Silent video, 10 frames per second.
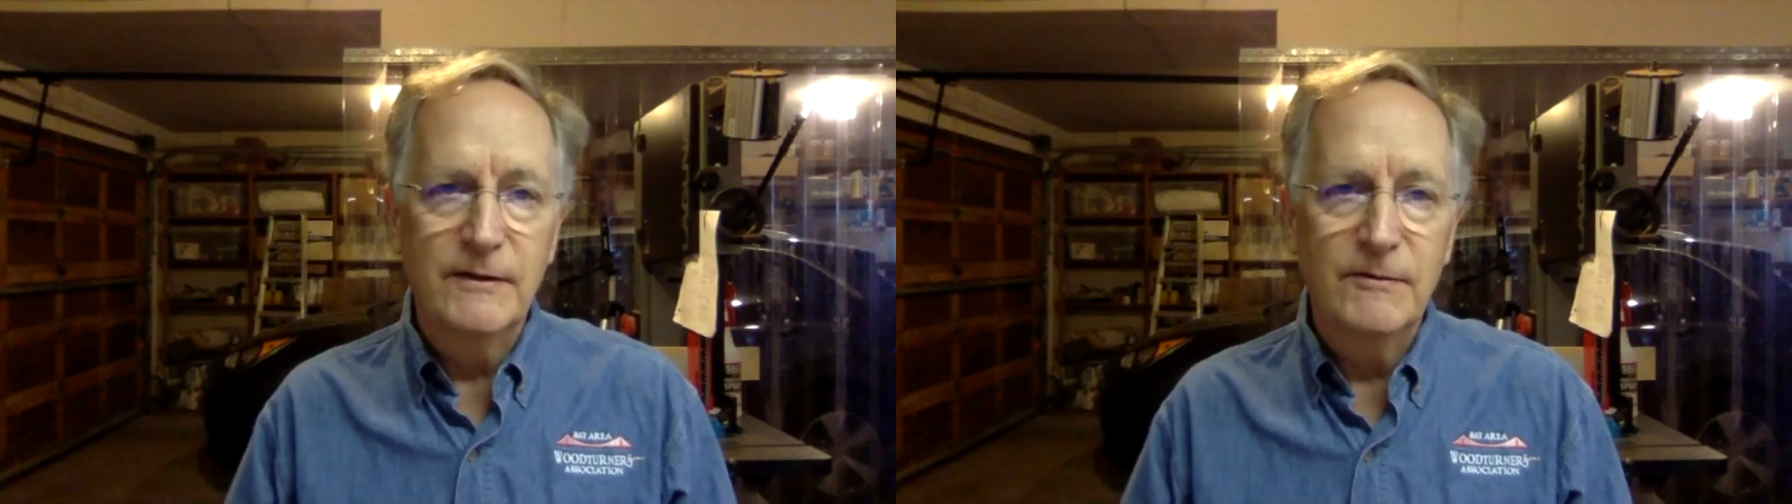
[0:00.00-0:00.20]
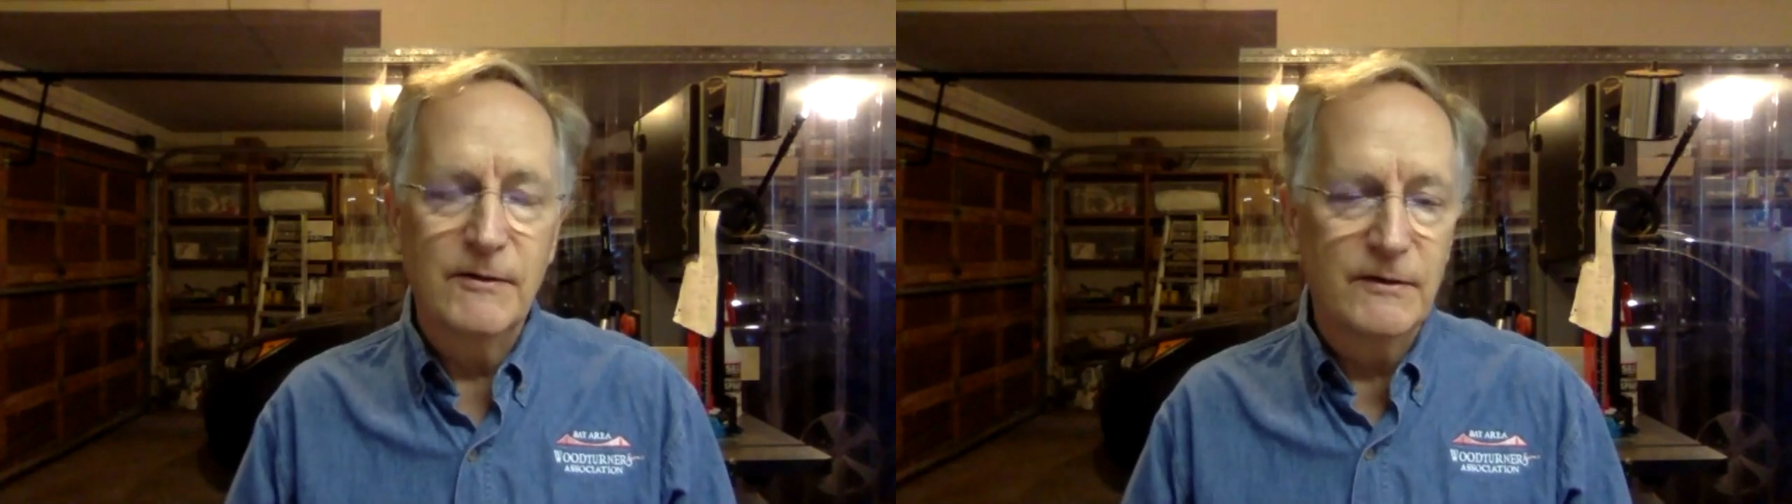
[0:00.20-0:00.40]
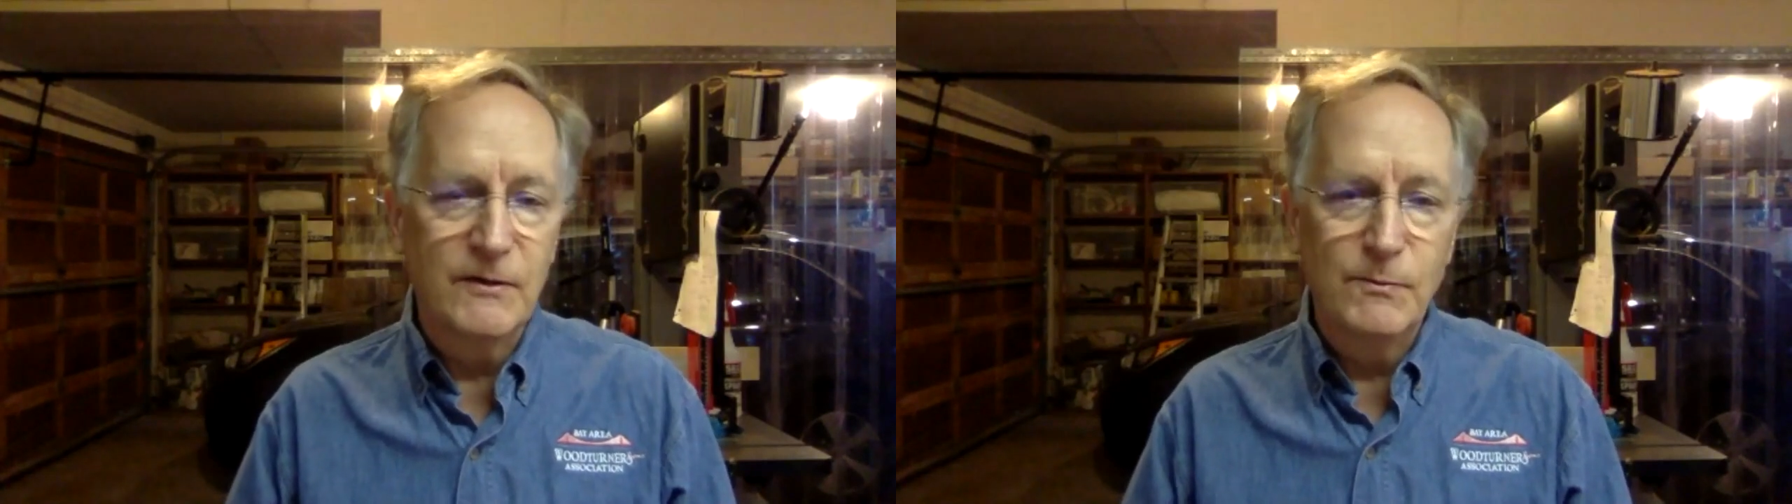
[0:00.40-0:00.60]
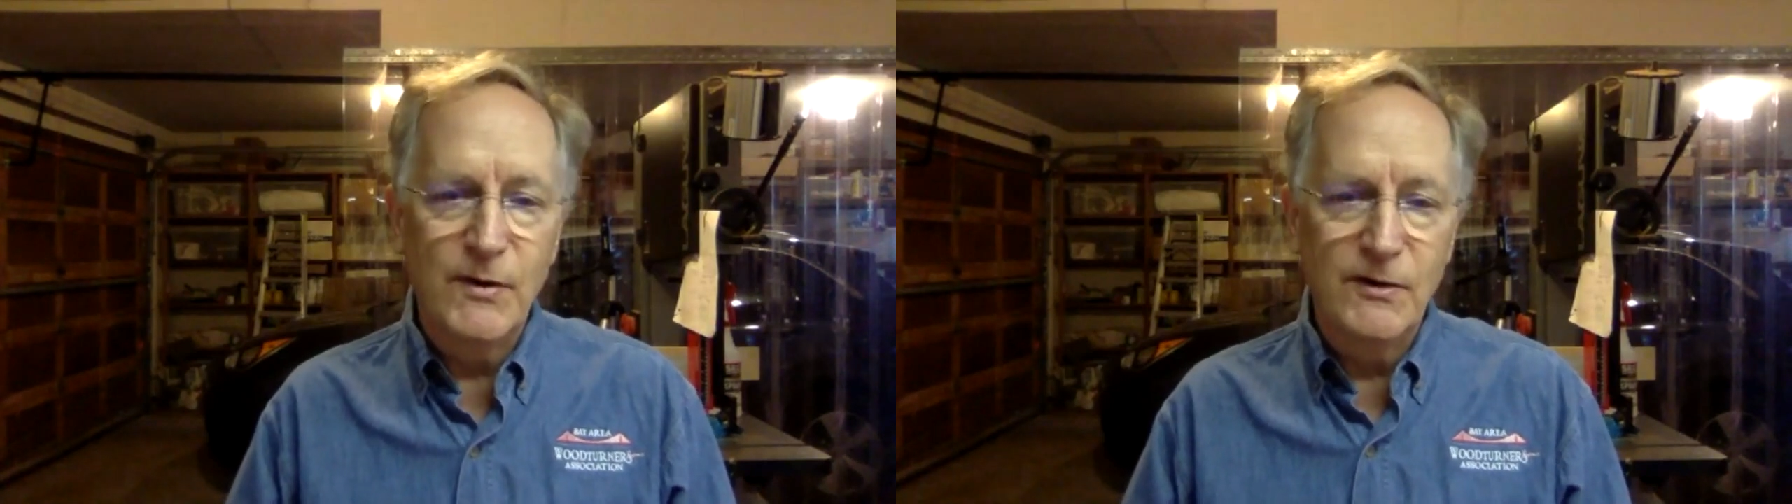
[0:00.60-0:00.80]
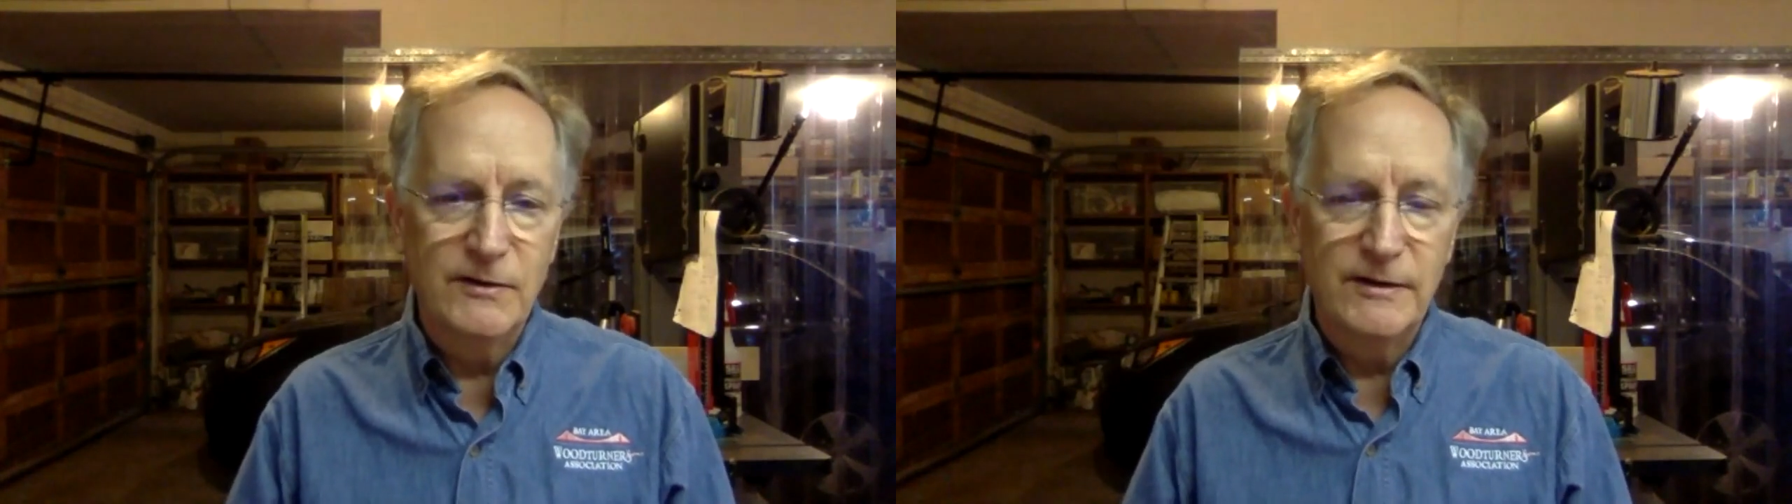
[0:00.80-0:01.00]
Whether it's a
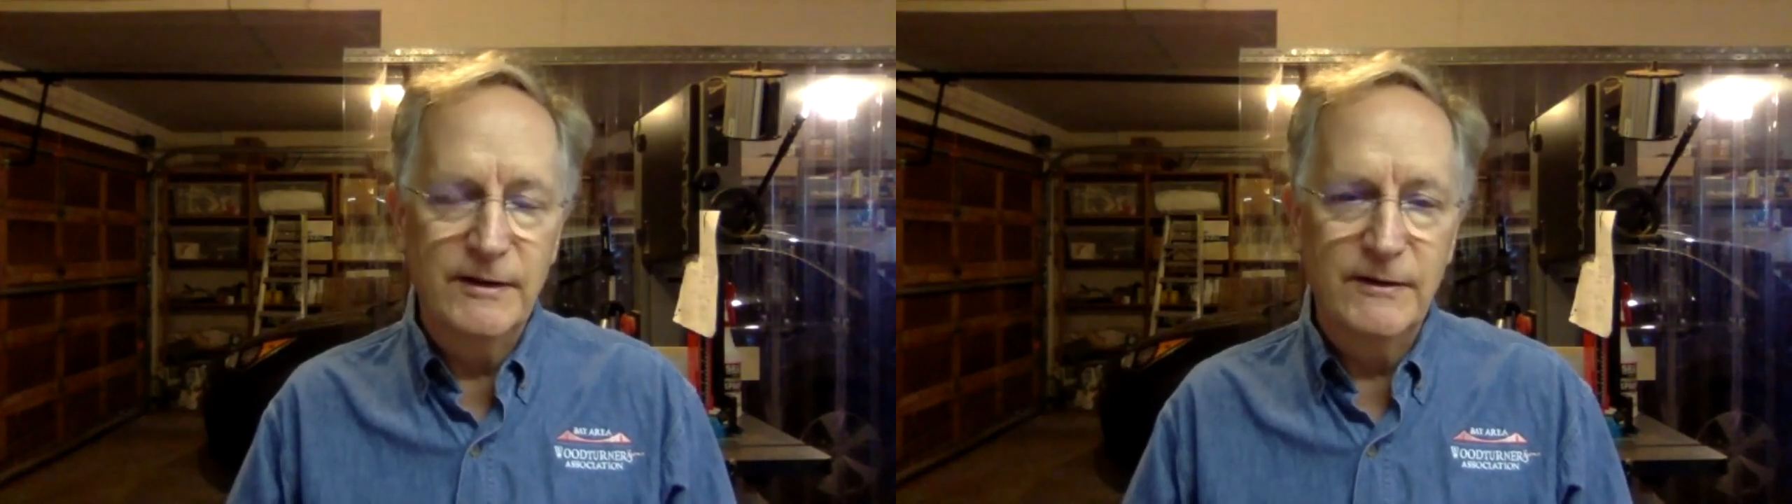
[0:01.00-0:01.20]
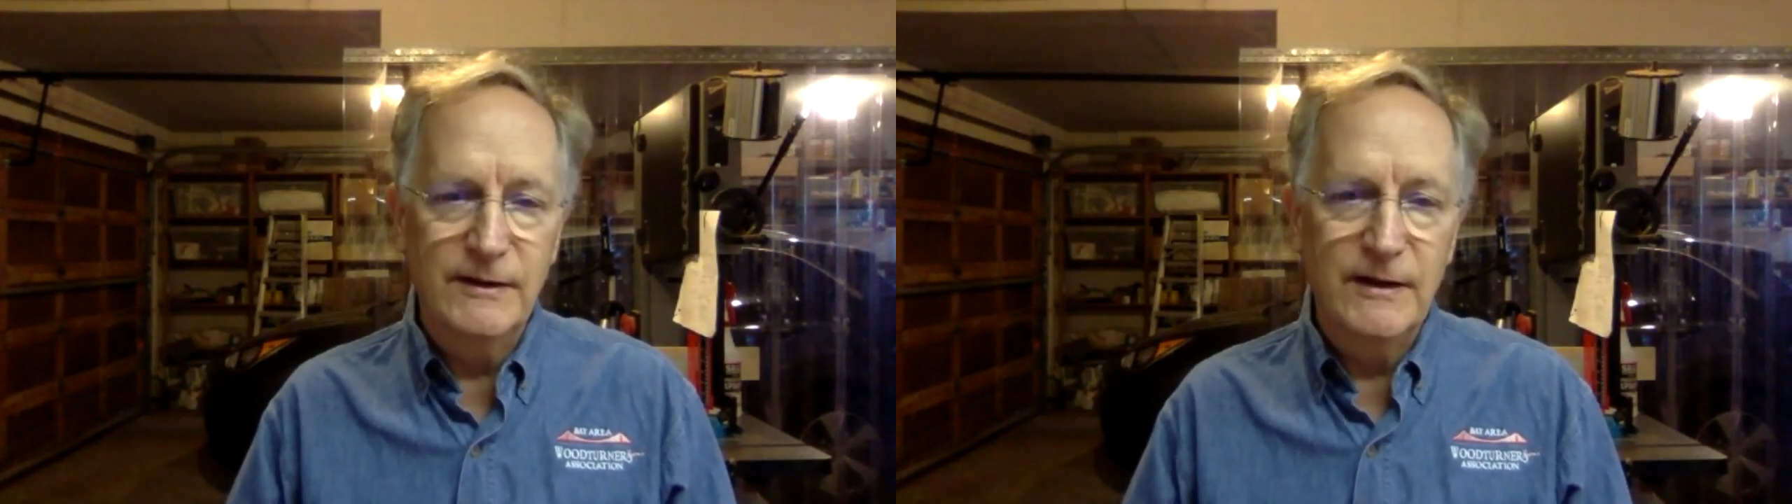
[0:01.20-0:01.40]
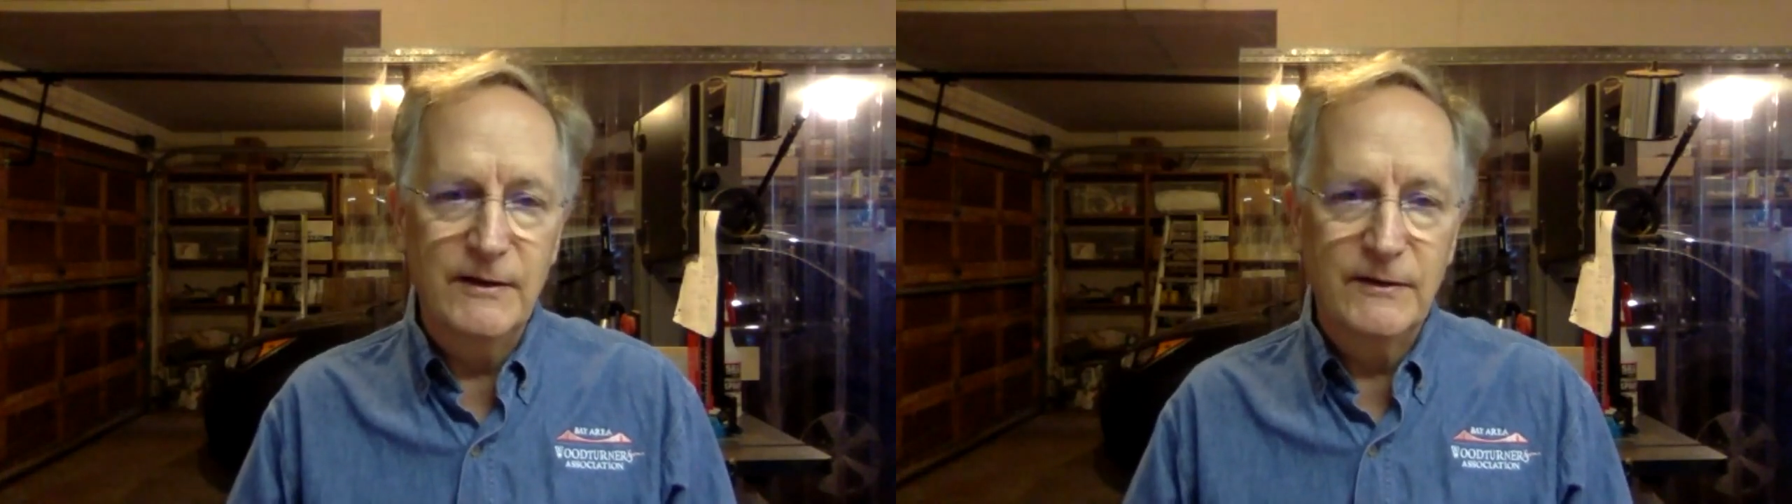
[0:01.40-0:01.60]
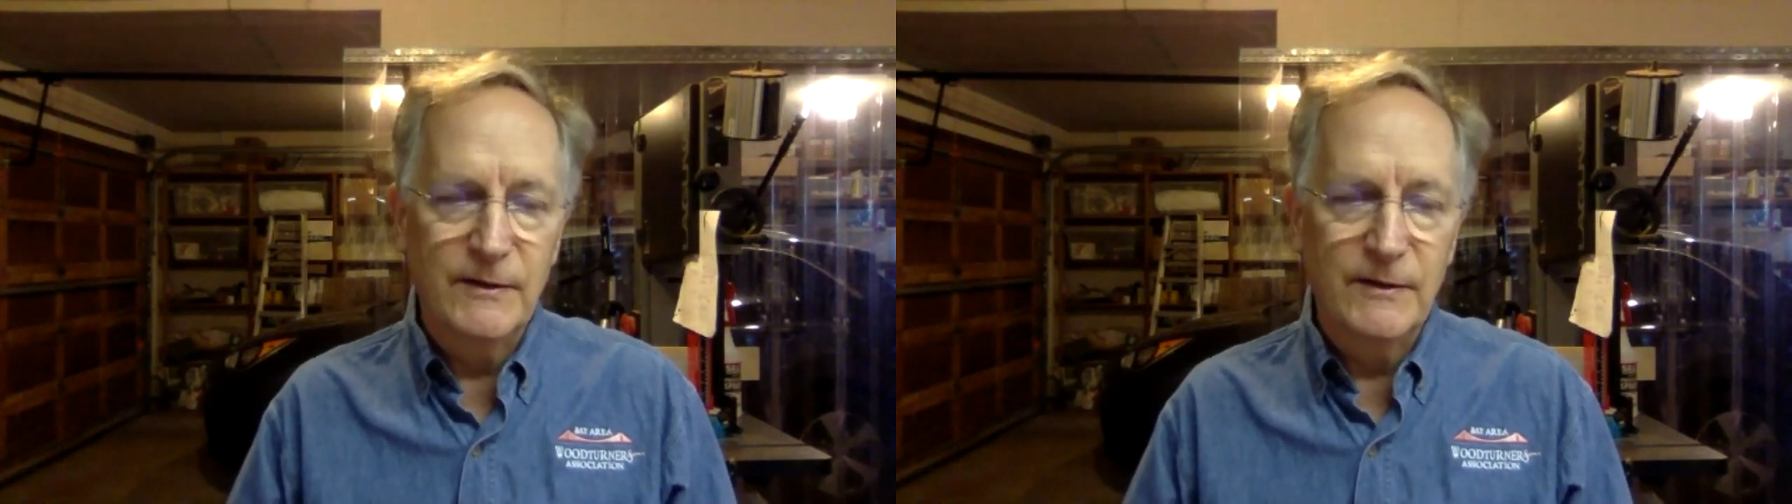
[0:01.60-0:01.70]
bowl or anything else,